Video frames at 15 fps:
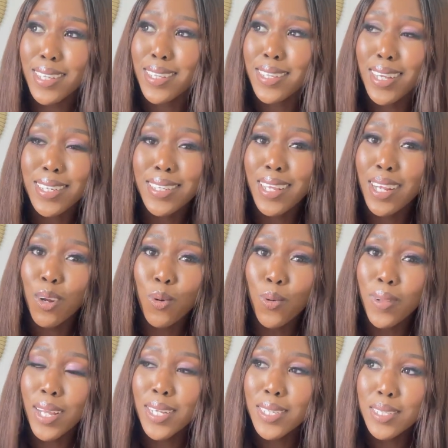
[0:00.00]
that they know
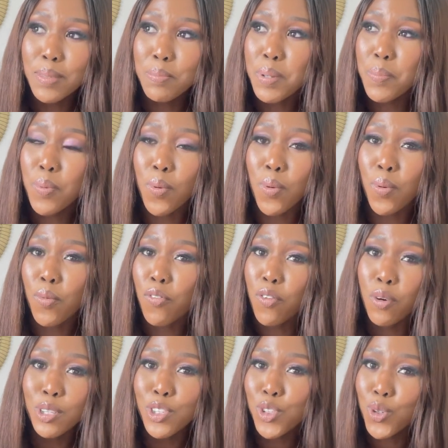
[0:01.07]
that people
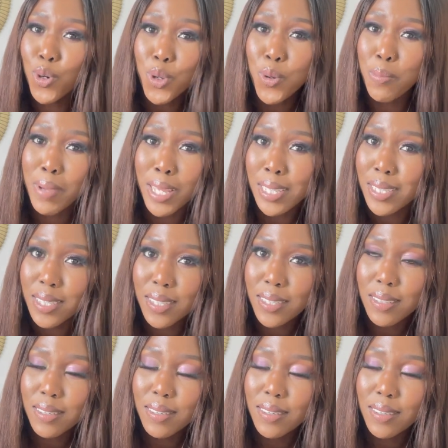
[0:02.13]
forge documents